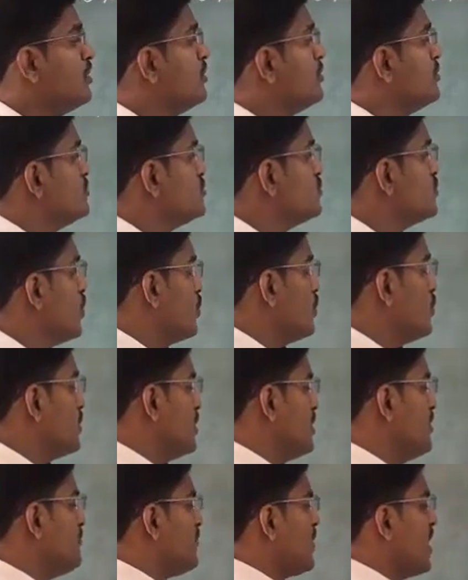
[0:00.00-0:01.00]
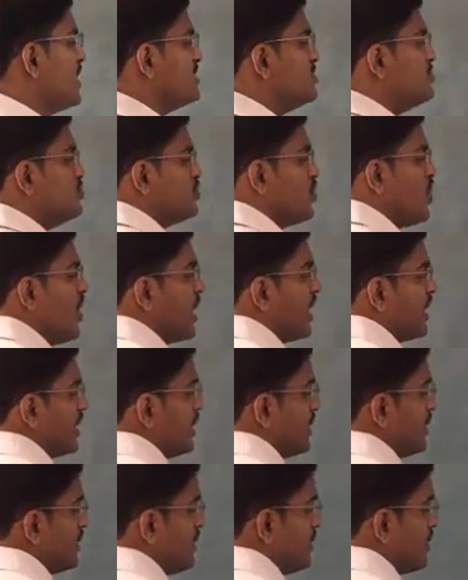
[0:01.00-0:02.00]
So if I
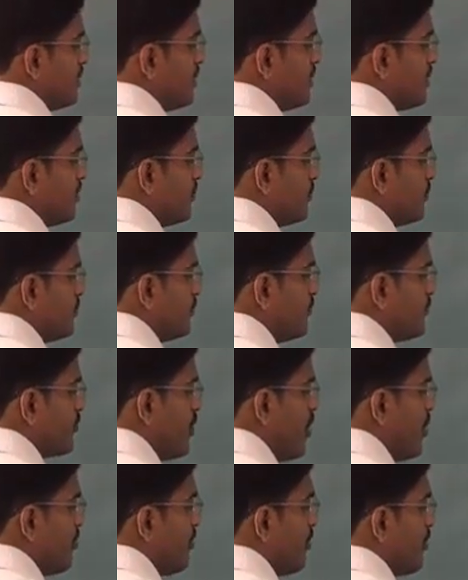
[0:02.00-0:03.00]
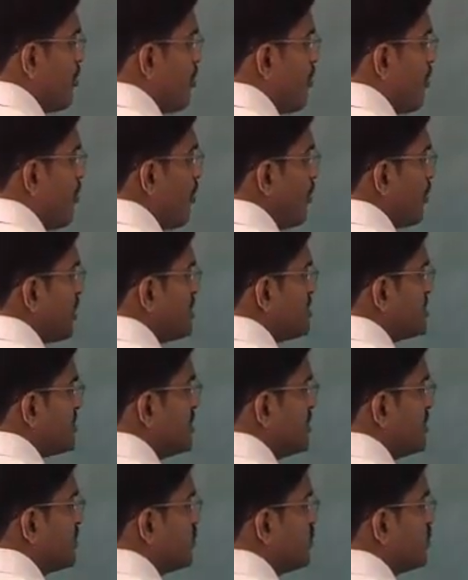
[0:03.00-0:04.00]
join from origin to